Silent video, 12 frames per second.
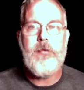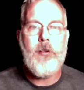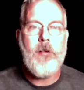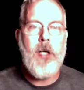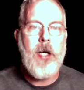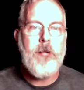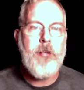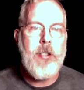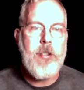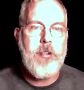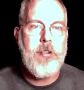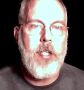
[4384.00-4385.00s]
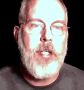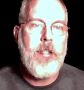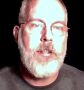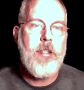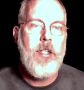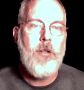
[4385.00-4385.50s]
your life. And a
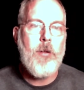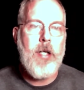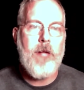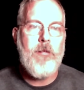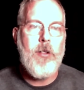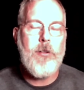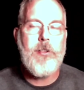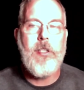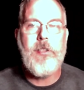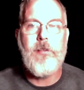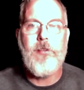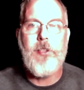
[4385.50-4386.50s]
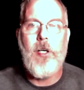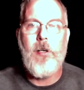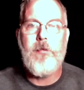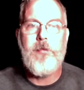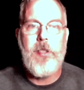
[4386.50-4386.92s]
saint would have no sense of self.